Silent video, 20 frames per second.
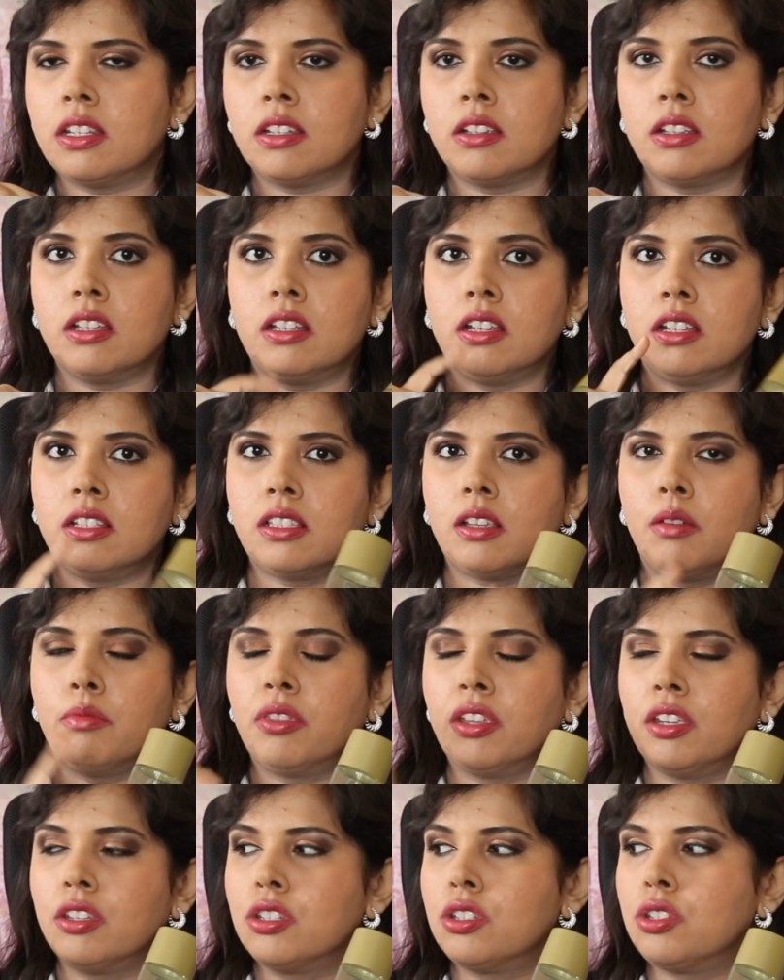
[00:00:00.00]
It has
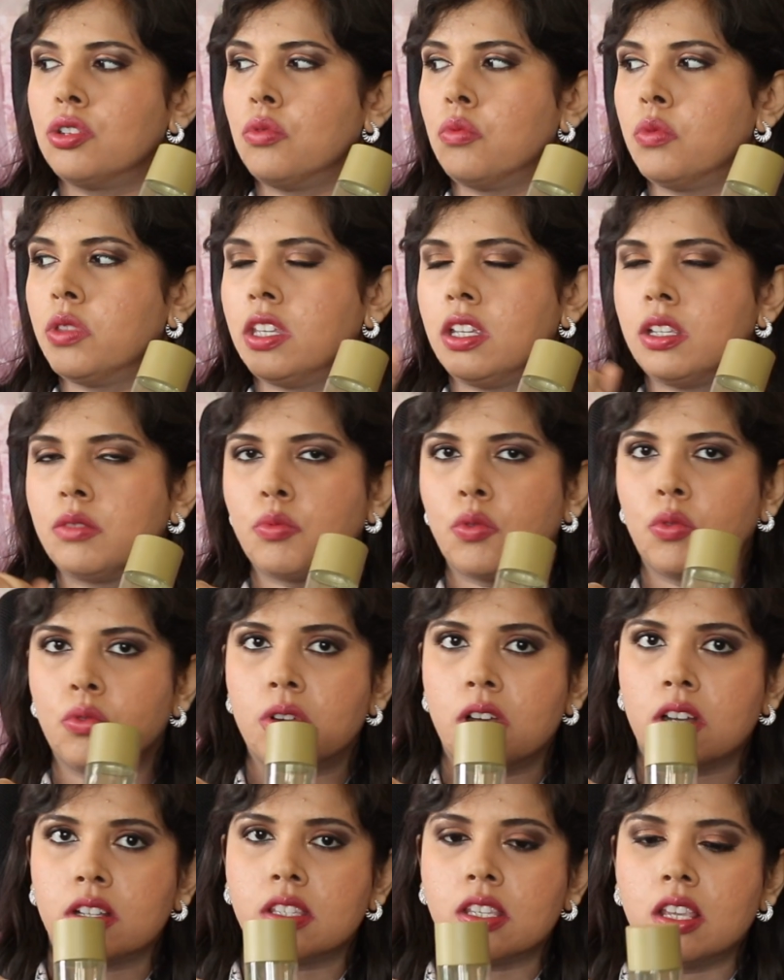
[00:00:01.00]
something to do with these
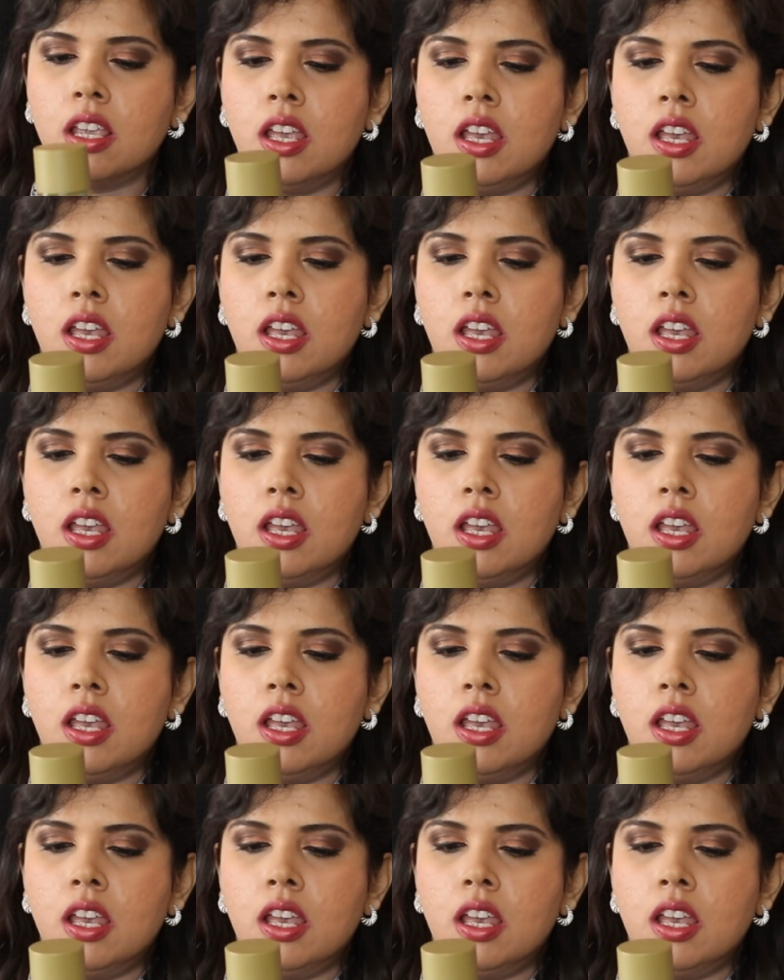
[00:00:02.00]
products.